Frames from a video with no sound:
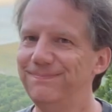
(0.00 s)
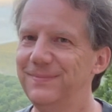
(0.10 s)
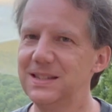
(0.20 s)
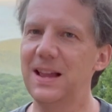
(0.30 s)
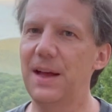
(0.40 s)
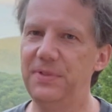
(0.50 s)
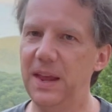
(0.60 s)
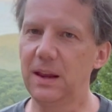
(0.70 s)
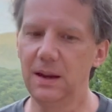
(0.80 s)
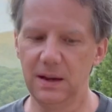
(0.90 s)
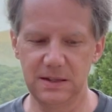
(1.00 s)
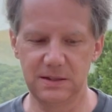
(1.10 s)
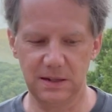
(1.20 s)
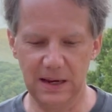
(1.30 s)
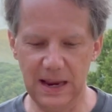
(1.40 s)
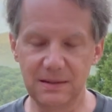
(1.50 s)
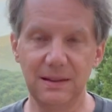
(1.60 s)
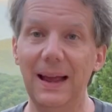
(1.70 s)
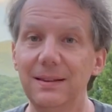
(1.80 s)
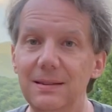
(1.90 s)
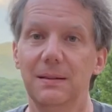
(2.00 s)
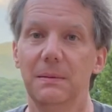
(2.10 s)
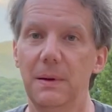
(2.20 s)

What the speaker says: It's not thick. It has less